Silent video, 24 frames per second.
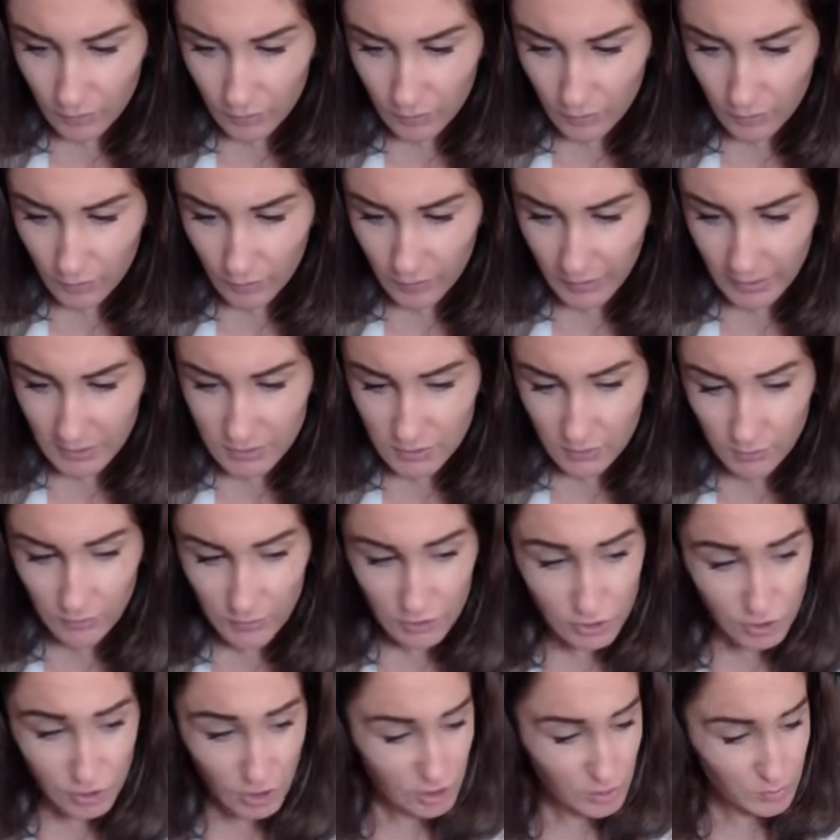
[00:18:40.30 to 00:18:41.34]
Okay, so the
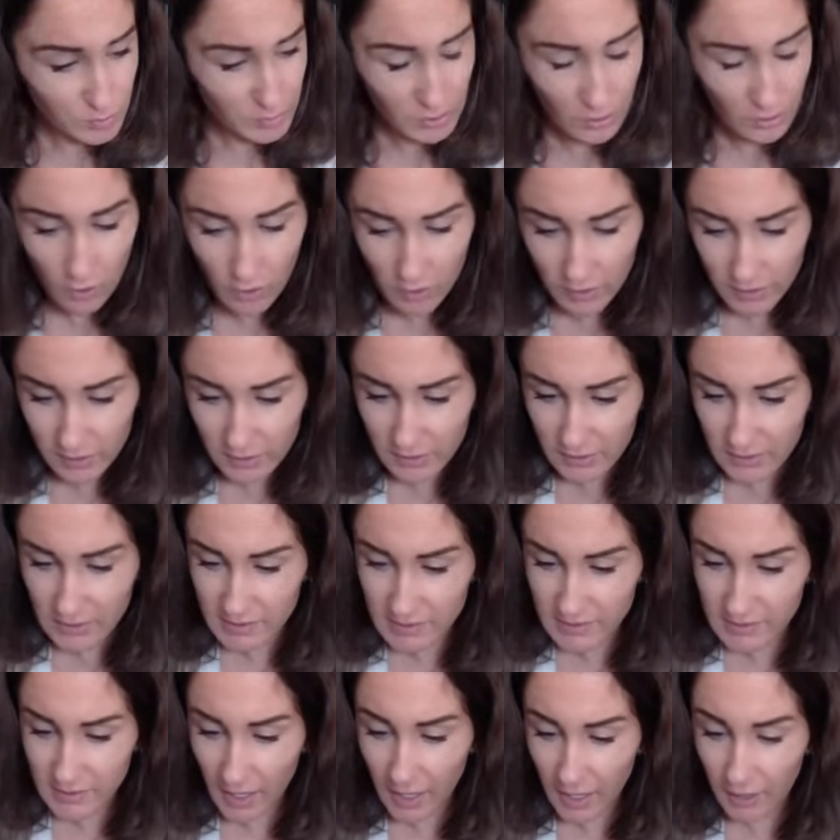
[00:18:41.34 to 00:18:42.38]
Judgment card in this
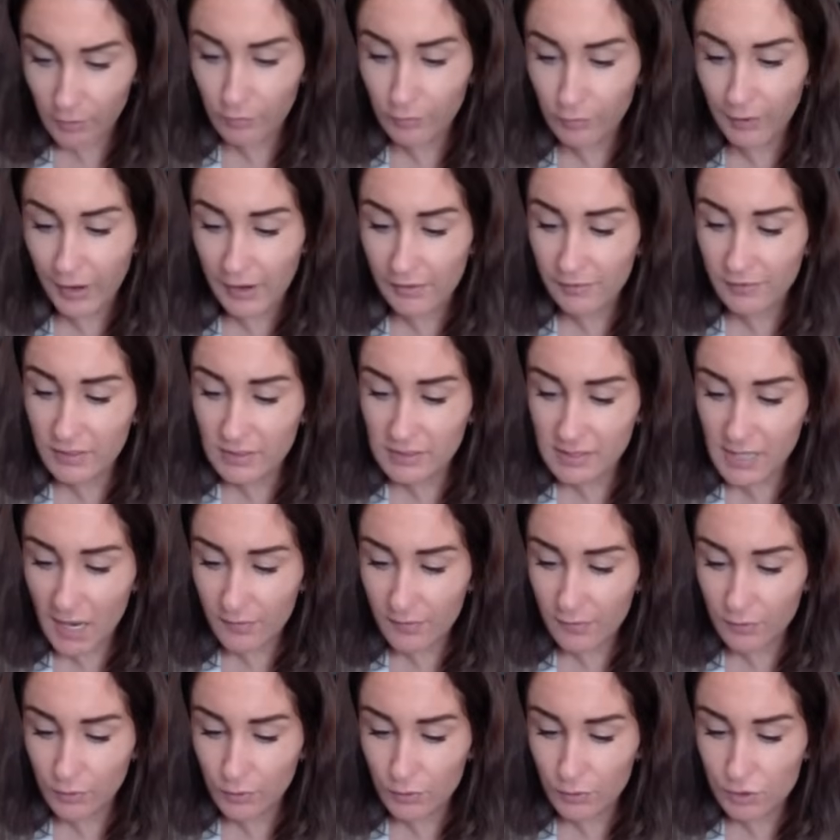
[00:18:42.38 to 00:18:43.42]
deck, Raven's
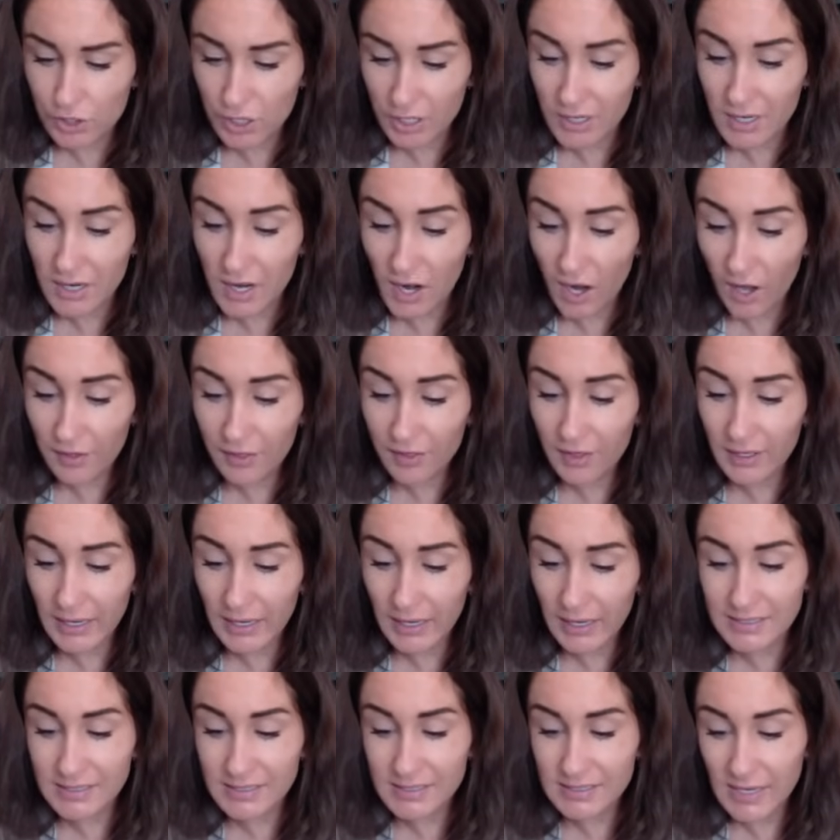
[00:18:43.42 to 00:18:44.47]
evolution. Nothing
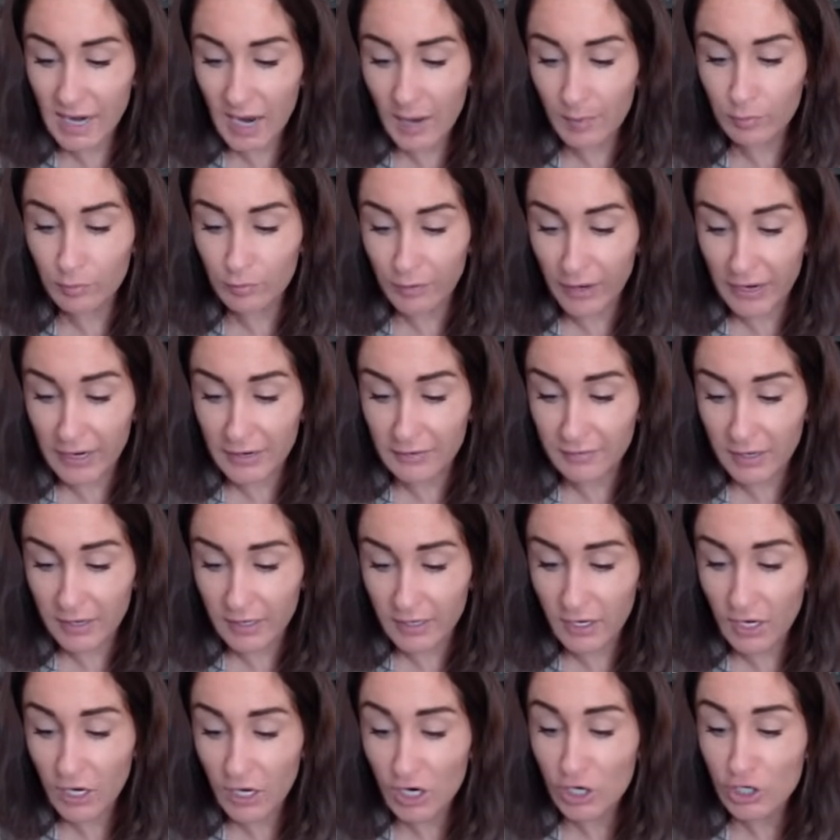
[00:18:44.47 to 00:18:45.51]
can stop
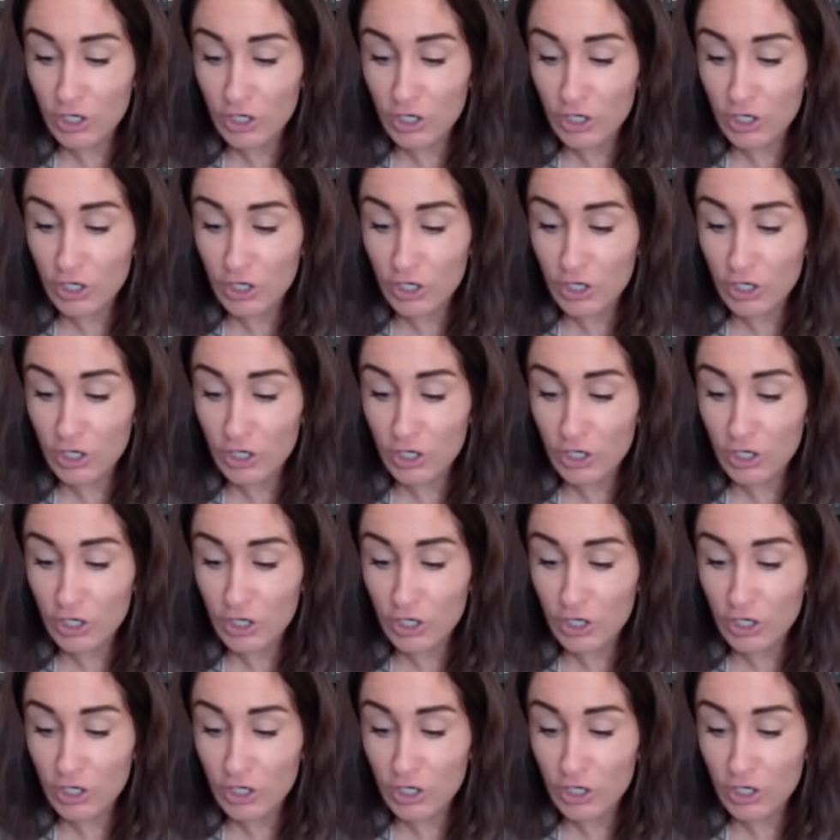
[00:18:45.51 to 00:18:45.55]
Raven.